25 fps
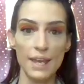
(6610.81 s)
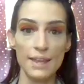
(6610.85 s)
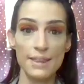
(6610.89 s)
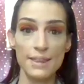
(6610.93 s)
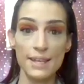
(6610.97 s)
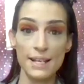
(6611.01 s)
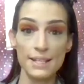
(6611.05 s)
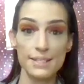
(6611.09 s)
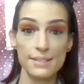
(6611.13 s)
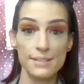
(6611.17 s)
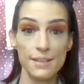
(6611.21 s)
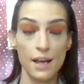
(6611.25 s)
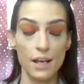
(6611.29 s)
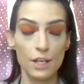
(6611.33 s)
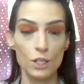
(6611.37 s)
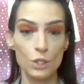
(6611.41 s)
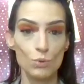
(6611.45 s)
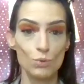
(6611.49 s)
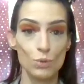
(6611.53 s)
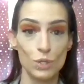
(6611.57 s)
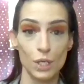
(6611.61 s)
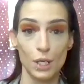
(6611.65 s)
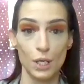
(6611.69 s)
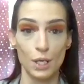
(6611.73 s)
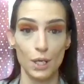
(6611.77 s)
And that's how
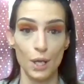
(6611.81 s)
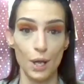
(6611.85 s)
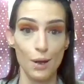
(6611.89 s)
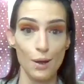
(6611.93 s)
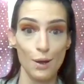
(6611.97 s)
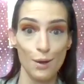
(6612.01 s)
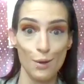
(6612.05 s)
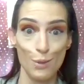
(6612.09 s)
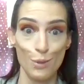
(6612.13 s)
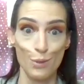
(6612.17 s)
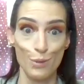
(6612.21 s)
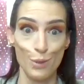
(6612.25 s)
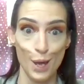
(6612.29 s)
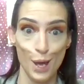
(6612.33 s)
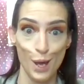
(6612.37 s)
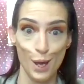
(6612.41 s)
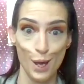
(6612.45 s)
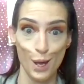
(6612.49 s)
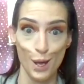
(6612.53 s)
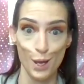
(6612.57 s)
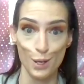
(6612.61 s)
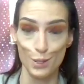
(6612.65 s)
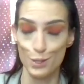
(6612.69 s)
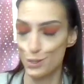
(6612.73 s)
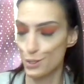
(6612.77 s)
you take care of
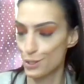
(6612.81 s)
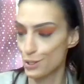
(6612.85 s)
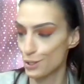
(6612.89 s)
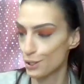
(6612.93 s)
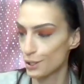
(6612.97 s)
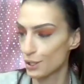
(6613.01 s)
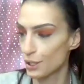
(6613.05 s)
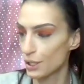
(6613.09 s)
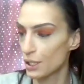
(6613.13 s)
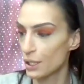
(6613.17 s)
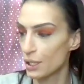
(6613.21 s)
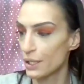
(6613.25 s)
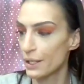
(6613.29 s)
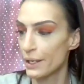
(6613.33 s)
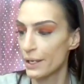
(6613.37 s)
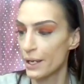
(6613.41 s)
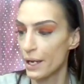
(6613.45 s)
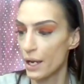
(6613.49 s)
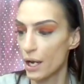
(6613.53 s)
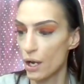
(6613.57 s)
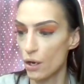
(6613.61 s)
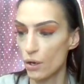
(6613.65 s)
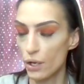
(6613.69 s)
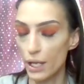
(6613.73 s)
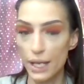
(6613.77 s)
that.
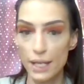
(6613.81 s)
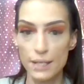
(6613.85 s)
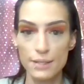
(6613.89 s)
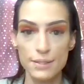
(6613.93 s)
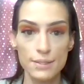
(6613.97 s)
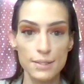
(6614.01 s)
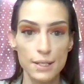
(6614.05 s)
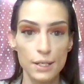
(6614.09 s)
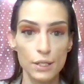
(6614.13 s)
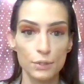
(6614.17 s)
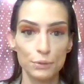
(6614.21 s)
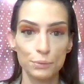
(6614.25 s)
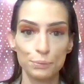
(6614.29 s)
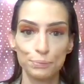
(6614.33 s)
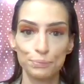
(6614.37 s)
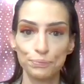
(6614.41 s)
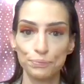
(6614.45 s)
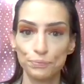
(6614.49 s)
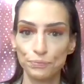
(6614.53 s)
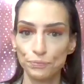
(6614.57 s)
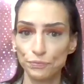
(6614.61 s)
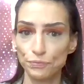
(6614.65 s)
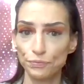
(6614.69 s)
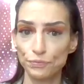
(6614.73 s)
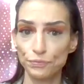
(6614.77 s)
Okay, so
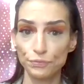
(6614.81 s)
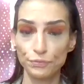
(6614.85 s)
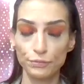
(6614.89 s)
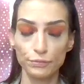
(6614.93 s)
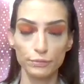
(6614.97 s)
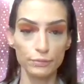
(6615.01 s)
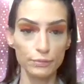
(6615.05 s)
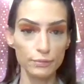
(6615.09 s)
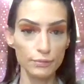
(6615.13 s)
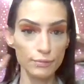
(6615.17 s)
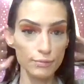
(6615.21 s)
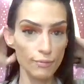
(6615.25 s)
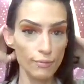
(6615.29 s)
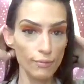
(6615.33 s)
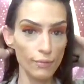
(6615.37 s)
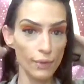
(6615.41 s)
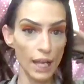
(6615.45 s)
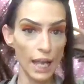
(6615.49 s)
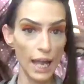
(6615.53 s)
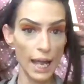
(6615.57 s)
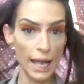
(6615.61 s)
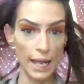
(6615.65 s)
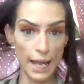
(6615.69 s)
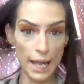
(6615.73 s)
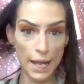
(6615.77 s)

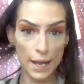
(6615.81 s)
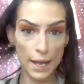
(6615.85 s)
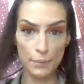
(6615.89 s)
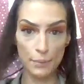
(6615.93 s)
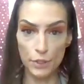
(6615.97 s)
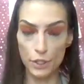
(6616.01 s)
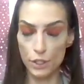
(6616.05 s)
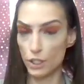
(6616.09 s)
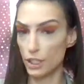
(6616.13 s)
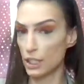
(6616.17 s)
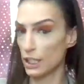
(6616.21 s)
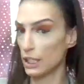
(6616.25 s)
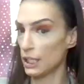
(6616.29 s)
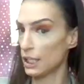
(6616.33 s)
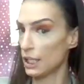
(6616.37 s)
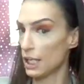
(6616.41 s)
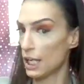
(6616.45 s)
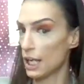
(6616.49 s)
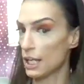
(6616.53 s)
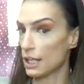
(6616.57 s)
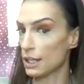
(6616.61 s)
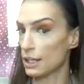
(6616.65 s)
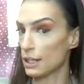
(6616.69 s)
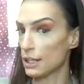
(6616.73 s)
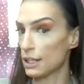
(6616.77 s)
I am looking
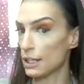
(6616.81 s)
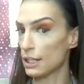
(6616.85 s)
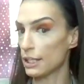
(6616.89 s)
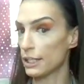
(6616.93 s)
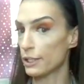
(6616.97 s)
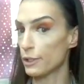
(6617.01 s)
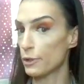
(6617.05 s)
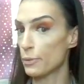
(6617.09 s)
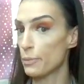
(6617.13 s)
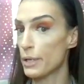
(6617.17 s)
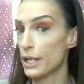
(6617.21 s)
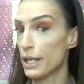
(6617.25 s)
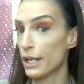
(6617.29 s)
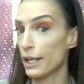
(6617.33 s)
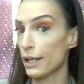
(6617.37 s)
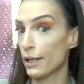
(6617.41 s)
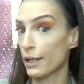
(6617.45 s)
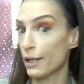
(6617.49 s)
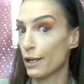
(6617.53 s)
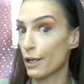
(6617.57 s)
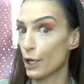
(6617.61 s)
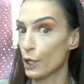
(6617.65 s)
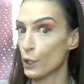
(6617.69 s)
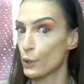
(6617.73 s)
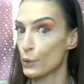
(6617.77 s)
a little
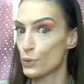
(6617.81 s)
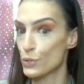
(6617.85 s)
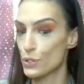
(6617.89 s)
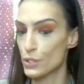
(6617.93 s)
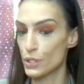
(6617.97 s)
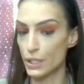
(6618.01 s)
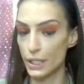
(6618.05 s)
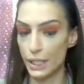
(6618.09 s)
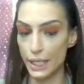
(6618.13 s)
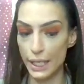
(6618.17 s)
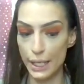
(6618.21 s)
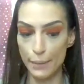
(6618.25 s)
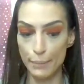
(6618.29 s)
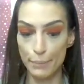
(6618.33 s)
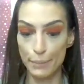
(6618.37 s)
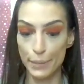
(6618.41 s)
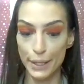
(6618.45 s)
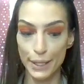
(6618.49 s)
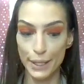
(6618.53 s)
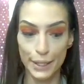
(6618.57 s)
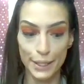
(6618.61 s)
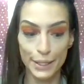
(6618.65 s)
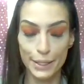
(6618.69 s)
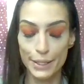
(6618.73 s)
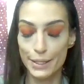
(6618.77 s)
bit ghostly,
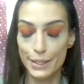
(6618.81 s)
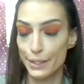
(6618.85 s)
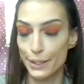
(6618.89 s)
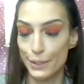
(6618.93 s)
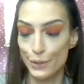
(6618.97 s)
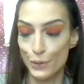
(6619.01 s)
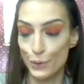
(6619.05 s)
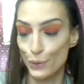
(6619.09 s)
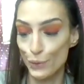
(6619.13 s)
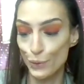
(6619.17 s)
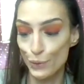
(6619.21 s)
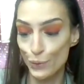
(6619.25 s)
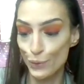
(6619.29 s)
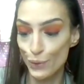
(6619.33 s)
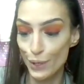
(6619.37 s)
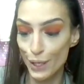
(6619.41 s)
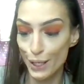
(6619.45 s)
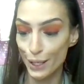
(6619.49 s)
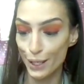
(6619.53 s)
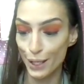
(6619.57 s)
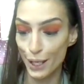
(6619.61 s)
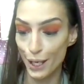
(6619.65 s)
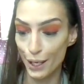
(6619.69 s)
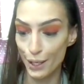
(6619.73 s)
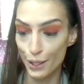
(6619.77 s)
but who
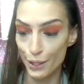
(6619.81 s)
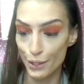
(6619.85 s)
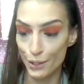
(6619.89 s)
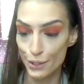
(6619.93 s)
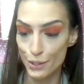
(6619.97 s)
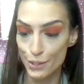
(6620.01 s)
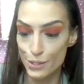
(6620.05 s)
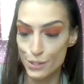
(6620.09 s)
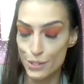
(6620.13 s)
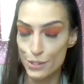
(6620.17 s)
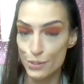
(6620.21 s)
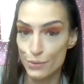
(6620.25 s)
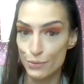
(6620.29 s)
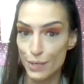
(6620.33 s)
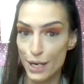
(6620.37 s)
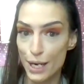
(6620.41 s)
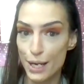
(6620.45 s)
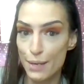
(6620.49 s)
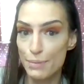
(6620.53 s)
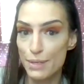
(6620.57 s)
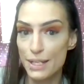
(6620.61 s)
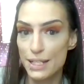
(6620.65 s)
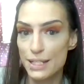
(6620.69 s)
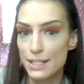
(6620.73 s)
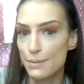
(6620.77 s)
cares,
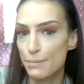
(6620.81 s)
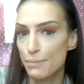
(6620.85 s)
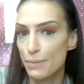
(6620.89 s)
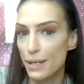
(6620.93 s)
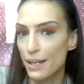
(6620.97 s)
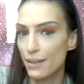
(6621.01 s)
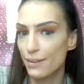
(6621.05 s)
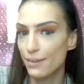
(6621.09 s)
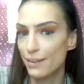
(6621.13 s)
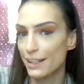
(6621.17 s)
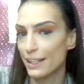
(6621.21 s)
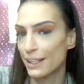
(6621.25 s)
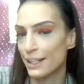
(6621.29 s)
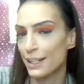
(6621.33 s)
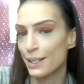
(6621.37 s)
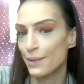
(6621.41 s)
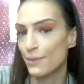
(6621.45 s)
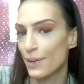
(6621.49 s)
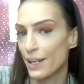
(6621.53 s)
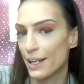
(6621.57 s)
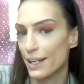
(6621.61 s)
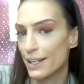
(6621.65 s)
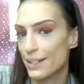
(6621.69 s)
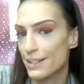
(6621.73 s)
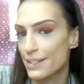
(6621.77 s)
right? Because I'm pale
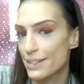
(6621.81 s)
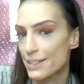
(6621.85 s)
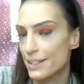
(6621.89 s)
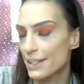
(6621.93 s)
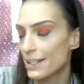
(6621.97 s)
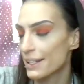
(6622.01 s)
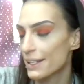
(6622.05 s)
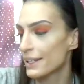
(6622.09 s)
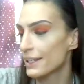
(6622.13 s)
anyways.